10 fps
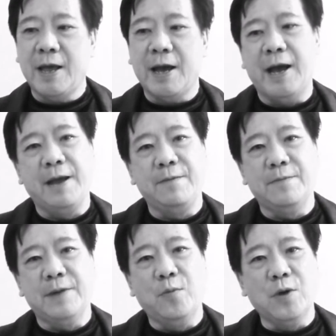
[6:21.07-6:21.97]

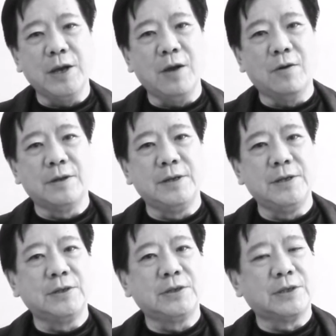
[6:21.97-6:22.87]
I'm working on
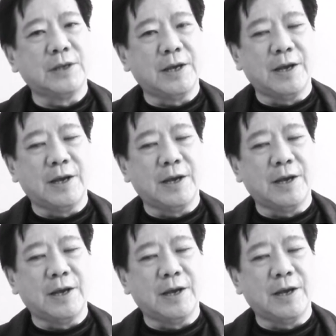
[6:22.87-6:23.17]
this